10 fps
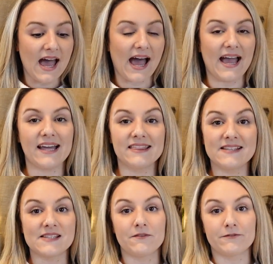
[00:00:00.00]
I had
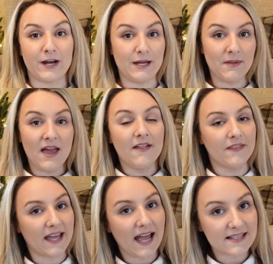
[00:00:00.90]
this in a frame.
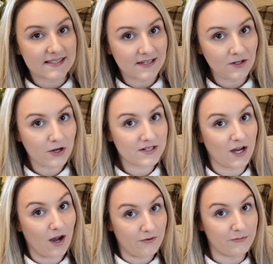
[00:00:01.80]
The cats then knocked
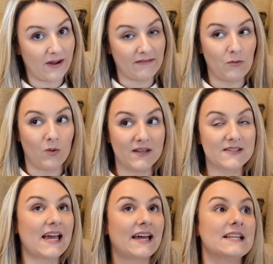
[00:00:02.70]
it off where it
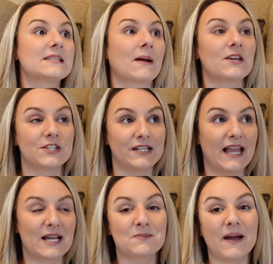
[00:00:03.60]
was and it smashed the
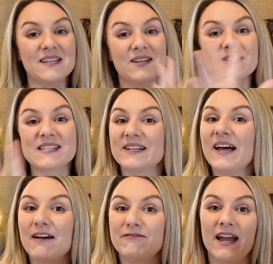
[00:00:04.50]
glass, but I do still
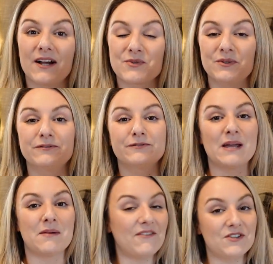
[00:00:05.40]
have the actual
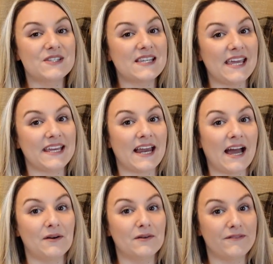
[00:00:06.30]
frame. I've just taken it
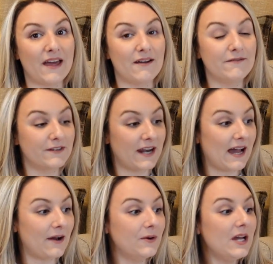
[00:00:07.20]
out of there for
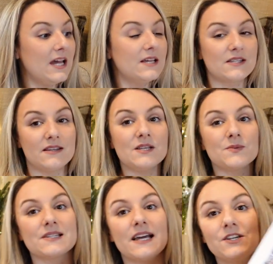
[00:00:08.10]
now. So
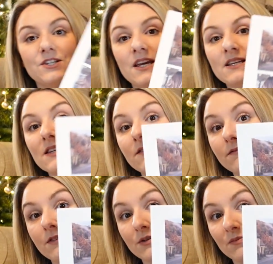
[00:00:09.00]
this was last year's
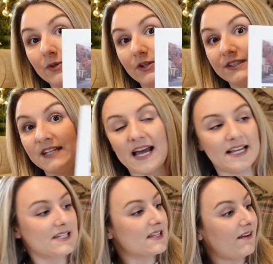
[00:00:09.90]
vision board
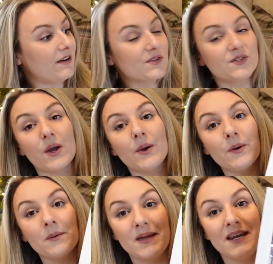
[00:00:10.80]
and there are so
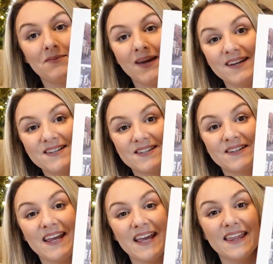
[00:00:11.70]
many pictures
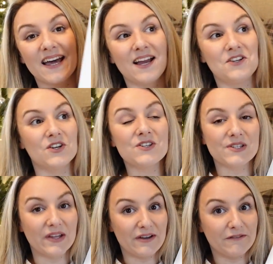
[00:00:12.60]
on here that I just
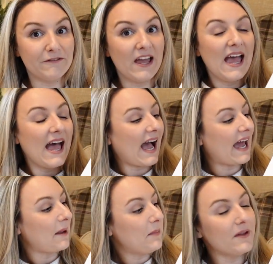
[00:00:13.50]
love,
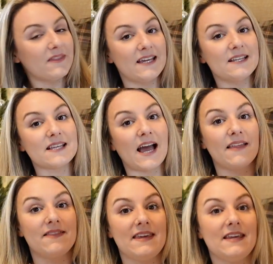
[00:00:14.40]
and I put this
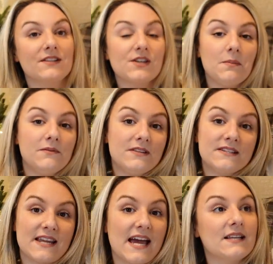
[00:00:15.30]
at the top of the
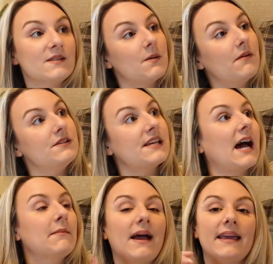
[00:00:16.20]
stairs, so every
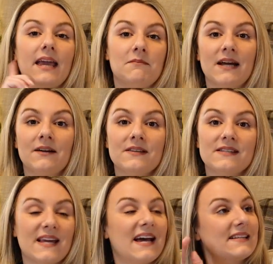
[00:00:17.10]
time I came down the
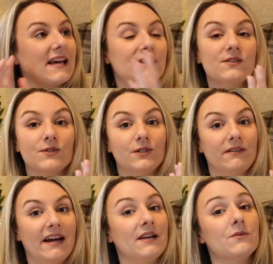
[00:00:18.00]
stairs I
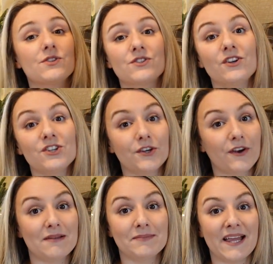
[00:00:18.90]
saw it, and it was such a
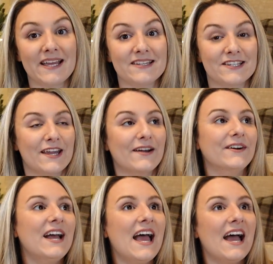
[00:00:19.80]
great place, you
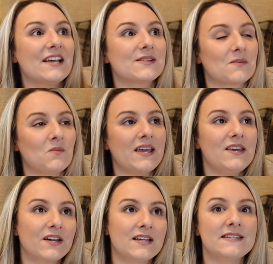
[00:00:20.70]
know. Somewhere
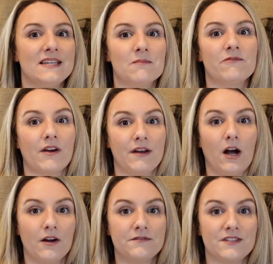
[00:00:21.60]
you're going to see them very
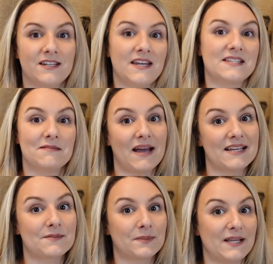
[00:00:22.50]
often is the
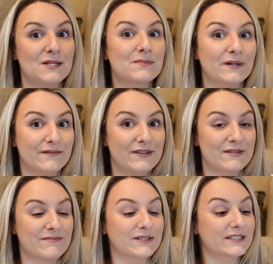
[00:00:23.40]
best place to put a
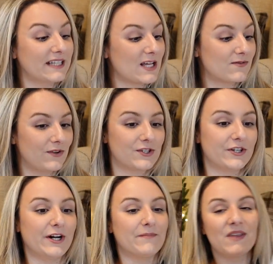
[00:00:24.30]
vision board, that's for
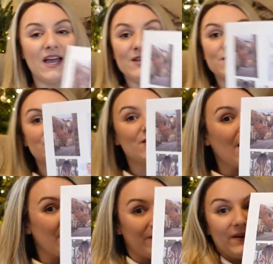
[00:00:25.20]
sure.
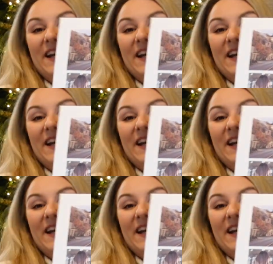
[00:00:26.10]
So